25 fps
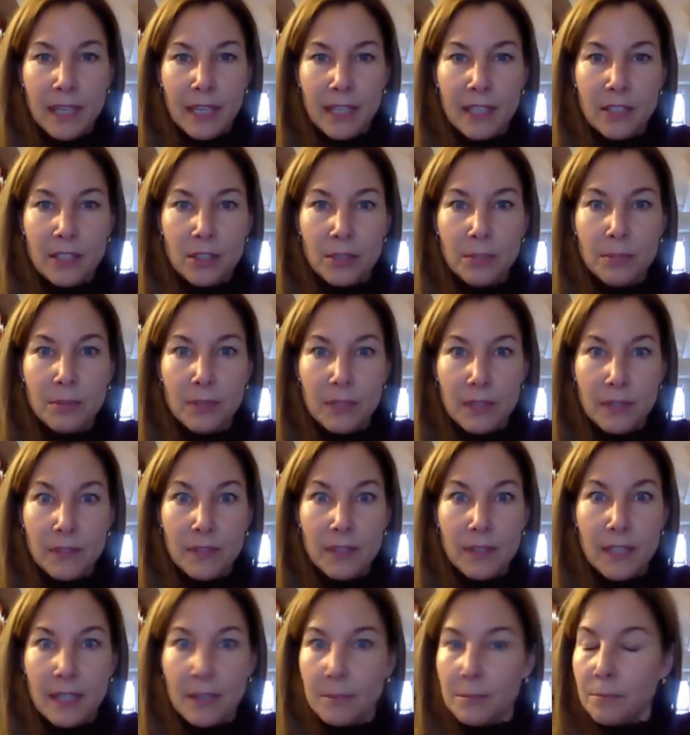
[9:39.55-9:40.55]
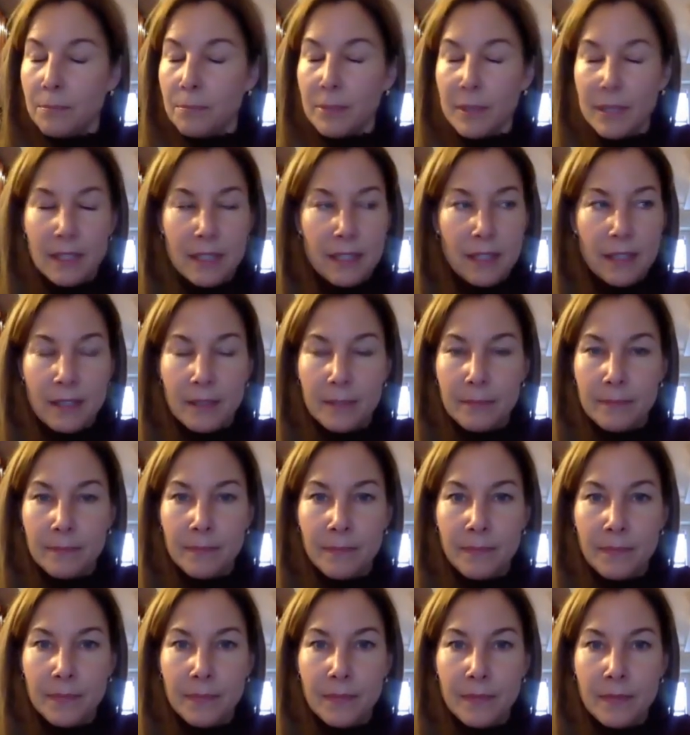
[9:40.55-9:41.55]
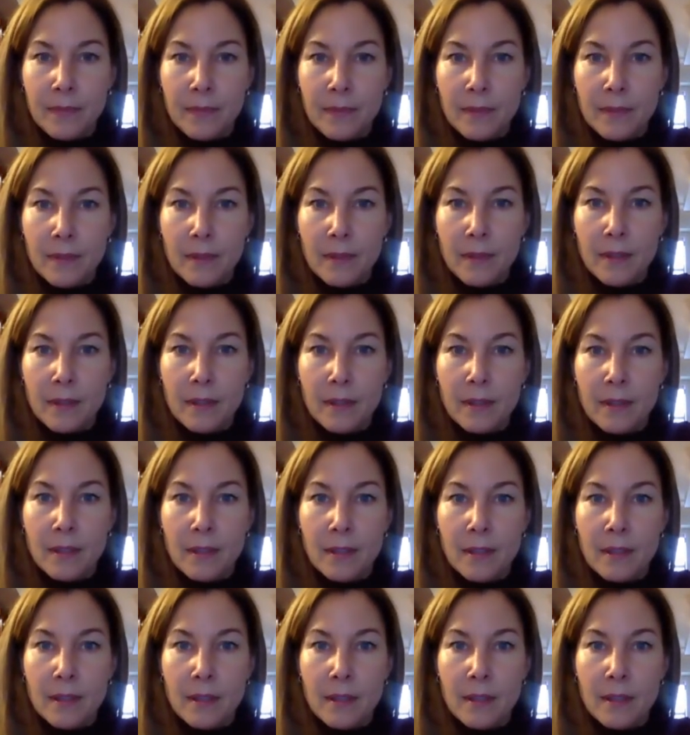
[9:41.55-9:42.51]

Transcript: I do believe in that big time. So